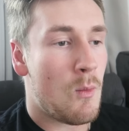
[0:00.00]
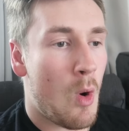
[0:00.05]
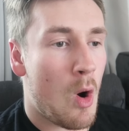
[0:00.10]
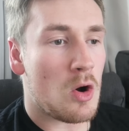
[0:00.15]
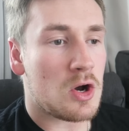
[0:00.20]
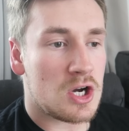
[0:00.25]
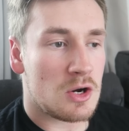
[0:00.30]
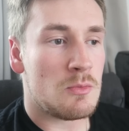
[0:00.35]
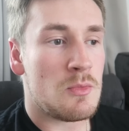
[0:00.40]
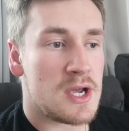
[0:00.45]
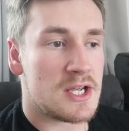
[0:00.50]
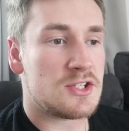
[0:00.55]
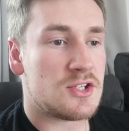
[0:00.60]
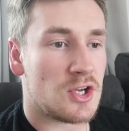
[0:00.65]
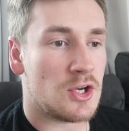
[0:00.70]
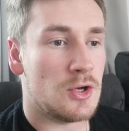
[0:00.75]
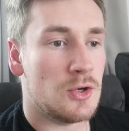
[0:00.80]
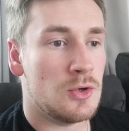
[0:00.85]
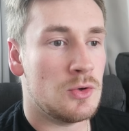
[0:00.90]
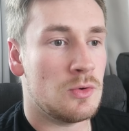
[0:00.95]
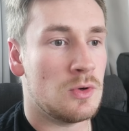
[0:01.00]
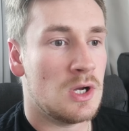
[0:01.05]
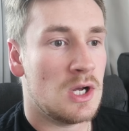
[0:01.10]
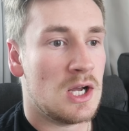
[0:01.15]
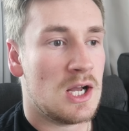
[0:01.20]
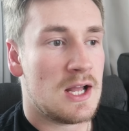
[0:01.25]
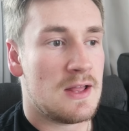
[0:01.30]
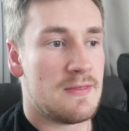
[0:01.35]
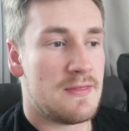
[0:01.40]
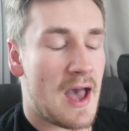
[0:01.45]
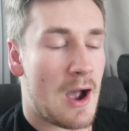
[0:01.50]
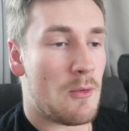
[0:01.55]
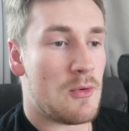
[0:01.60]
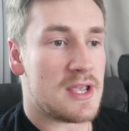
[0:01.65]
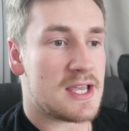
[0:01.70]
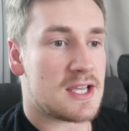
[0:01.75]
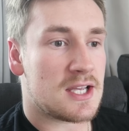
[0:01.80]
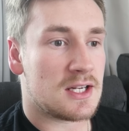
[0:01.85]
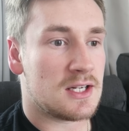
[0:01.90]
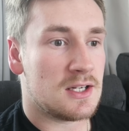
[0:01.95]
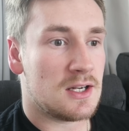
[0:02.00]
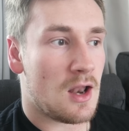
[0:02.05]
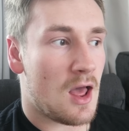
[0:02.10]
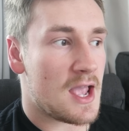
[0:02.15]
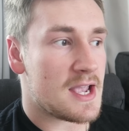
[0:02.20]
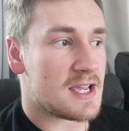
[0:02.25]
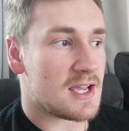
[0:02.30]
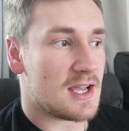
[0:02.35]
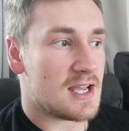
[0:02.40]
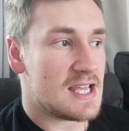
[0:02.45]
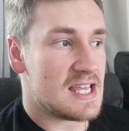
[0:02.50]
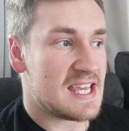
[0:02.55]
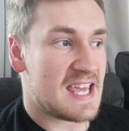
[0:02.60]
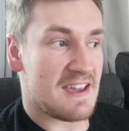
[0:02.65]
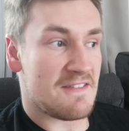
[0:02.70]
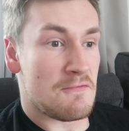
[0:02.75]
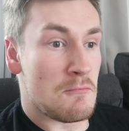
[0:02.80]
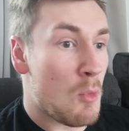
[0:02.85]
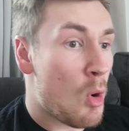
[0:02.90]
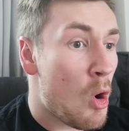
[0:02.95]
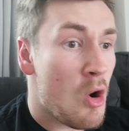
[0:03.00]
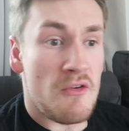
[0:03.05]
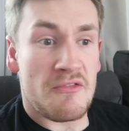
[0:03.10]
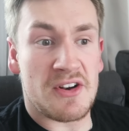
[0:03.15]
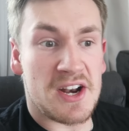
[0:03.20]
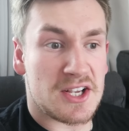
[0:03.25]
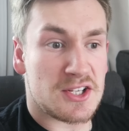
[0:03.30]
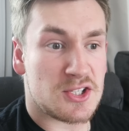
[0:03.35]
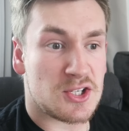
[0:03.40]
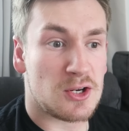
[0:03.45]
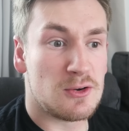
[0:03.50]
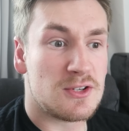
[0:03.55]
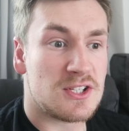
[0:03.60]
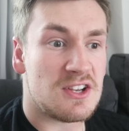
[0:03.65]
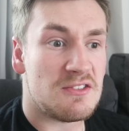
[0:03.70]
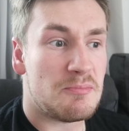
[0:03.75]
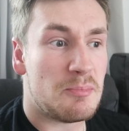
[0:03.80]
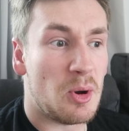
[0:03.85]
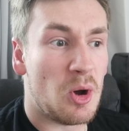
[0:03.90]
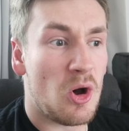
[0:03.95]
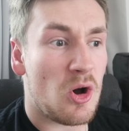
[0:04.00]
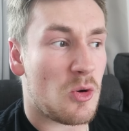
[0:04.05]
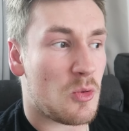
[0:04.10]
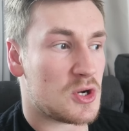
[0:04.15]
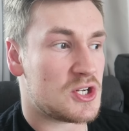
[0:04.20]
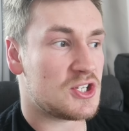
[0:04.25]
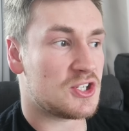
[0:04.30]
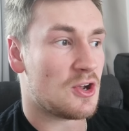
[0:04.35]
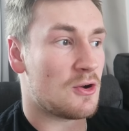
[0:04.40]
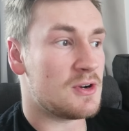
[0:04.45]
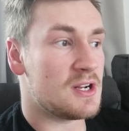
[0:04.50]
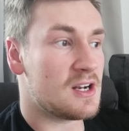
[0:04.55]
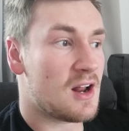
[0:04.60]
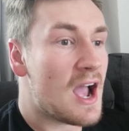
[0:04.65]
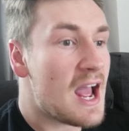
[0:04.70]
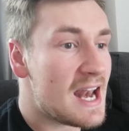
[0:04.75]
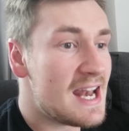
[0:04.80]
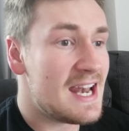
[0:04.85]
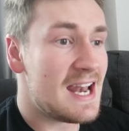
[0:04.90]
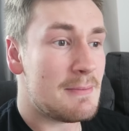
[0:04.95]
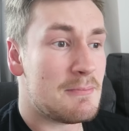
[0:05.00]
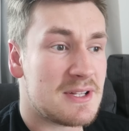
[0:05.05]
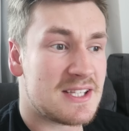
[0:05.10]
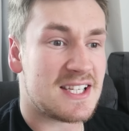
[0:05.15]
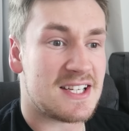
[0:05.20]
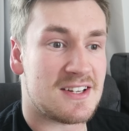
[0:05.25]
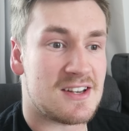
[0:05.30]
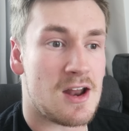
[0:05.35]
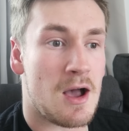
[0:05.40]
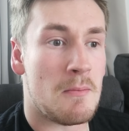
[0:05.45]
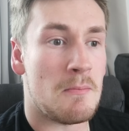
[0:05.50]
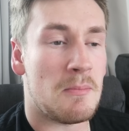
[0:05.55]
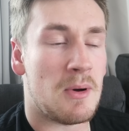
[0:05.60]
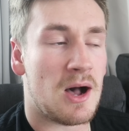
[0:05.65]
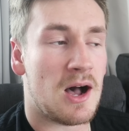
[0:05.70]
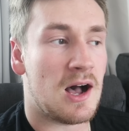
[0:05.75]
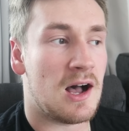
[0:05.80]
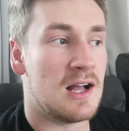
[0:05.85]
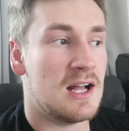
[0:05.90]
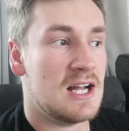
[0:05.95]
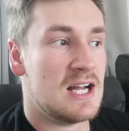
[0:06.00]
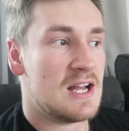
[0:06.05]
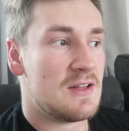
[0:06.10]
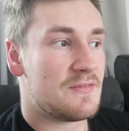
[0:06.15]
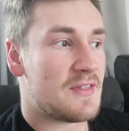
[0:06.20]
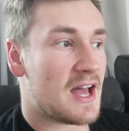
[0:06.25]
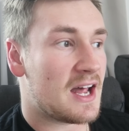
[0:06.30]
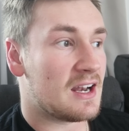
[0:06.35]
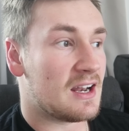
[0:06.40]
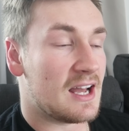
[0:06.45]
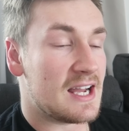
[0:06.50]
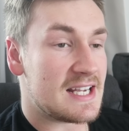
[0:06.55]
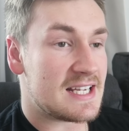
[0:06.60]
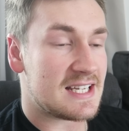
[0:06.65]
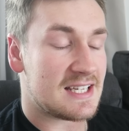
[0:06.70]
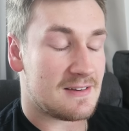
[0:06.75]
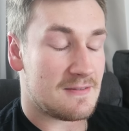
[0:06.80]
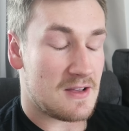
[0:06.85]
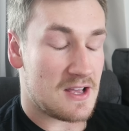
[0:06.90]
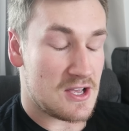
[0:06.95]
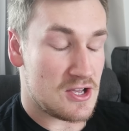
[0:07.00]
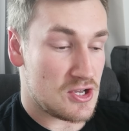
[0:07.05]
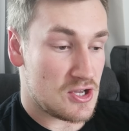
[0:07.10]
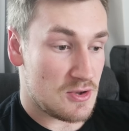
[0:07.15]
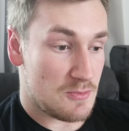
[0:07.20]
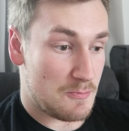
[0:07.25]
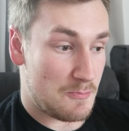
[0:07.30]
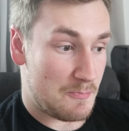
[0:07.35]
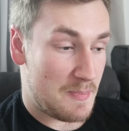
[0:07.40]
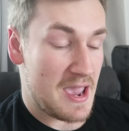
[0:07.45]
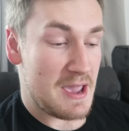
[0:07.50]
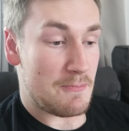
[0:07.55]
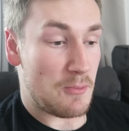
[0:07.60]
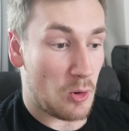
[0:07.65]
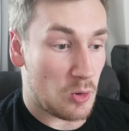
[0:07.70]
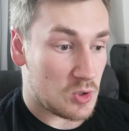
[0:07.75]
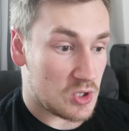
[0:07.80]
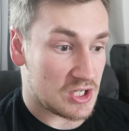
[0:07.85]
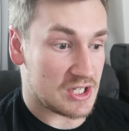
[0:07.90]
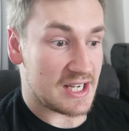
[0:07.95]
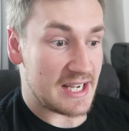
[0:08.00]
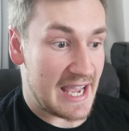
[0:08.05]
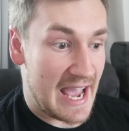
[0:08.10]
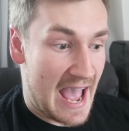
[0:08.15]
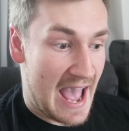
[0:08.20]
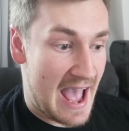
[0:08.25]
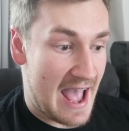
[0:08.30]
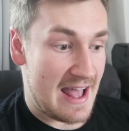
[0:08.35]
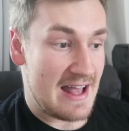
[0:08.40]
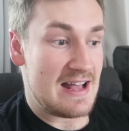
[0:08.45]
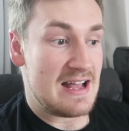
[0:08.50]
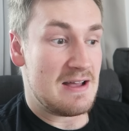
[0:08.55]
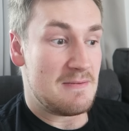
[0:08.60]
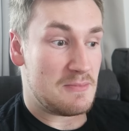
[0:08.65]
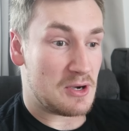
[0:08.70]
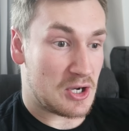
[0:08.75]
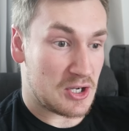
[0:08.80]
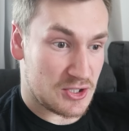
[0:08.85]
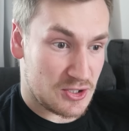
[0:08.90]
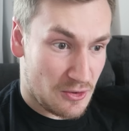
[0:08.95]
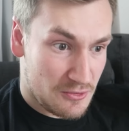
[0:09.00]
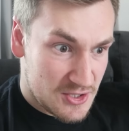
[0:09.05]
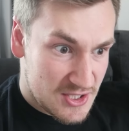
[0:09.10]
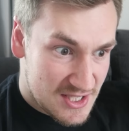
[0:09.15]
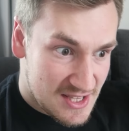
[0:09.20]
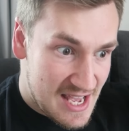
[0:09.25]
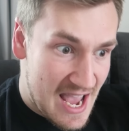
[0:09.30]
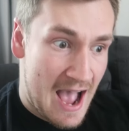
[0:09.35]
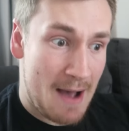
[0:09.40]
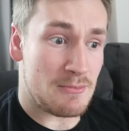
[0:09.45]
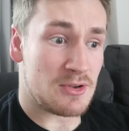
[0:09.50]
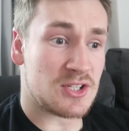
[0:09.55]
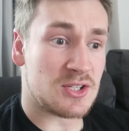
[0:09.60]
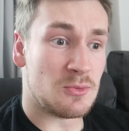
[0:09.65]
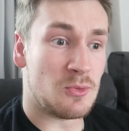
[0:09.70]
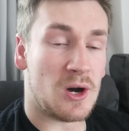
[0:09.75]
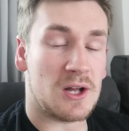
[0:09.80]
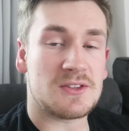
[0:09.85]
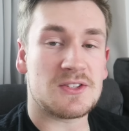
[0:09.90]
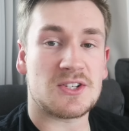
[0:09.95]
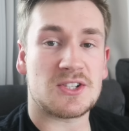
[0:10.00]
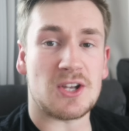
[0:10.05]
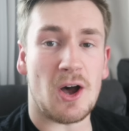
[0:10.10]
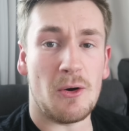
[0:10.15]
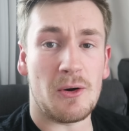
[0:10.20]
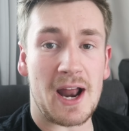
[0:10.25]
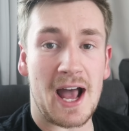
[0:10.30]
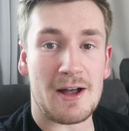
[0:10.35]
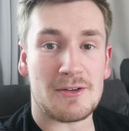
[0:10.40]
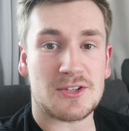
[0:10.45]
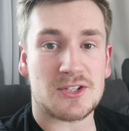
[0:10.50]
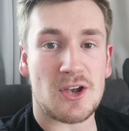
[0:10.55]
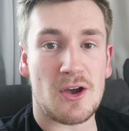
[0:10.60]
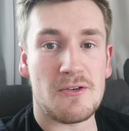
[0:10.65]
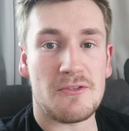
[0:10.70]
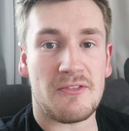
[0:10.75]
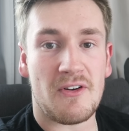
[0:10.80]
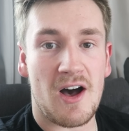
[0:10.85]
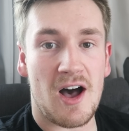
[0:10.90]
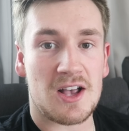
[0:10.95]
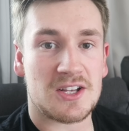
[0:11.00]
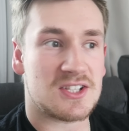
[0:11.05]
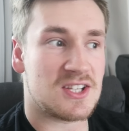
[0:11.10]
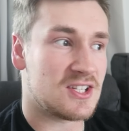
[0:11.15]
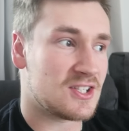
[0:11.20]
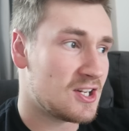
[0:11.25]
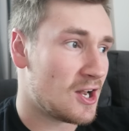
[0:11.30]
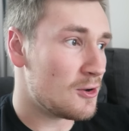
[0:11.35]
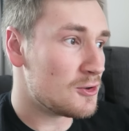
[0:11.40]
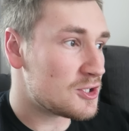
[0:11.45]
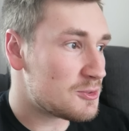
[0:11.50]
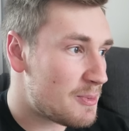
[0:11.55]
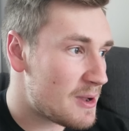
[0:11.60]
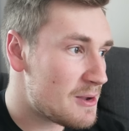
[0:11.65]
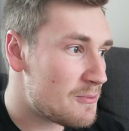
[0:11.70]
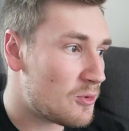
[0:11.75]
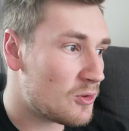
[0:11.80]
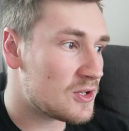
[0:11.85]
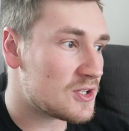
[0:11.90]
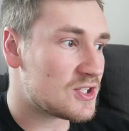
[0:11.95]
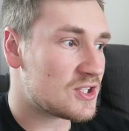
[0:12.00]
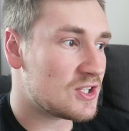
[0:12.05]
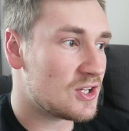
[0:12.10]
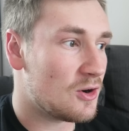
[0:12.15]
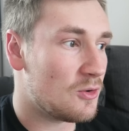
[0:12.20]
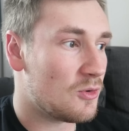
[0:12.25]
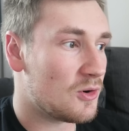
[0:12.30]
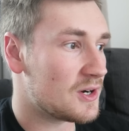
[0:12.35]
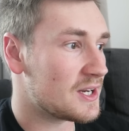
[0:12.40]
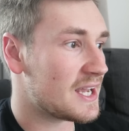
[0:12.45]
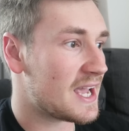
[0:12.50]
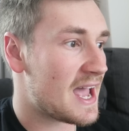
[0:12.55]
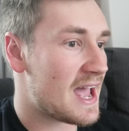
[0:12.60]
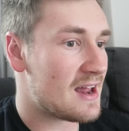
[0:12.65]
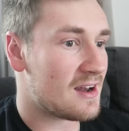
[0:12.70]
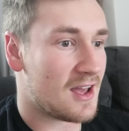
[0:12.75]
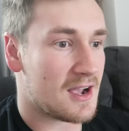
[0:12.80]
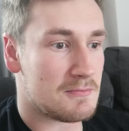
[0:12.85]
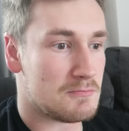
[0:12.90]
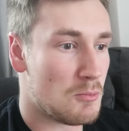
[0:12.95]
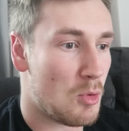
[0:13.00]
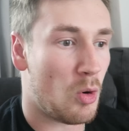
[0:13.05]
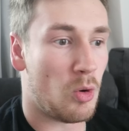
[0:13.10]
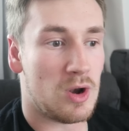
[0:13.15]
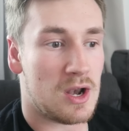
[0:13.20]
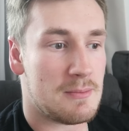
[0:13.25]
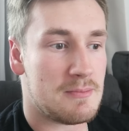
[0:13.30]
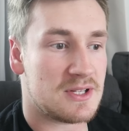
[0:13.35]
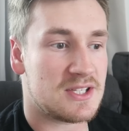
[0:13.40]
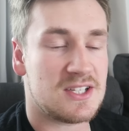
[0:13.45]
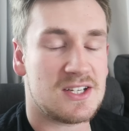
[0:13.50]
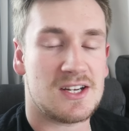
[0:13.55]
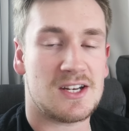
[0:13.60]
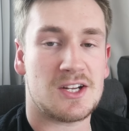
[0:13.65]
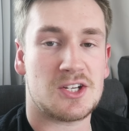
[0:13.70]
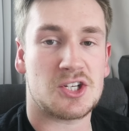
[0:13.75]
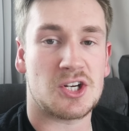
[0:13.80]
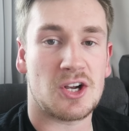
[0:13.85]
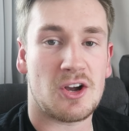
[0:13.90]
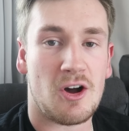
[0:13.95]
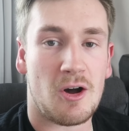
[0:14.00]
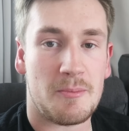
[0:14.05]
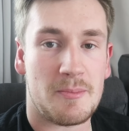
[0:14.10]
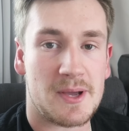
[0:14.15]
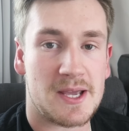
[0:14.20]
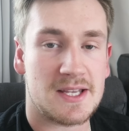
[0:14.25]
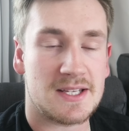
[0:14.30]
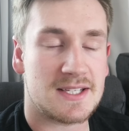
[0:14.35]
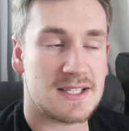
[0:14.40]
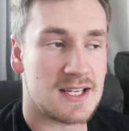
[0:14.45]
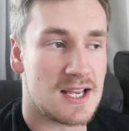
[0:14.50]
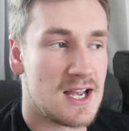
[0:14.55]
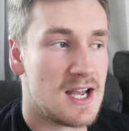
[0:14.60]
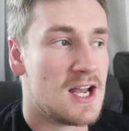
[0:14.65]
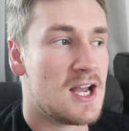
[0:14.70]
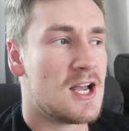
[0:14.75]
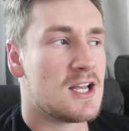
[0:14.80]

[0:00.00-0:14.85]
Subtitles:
what can we do that we can like give more of an exclusive book, which is only like a limited number that like people can get, because obviously the Amazon one sold out so fast and there's loads of people that still want to get like more limited edition copies.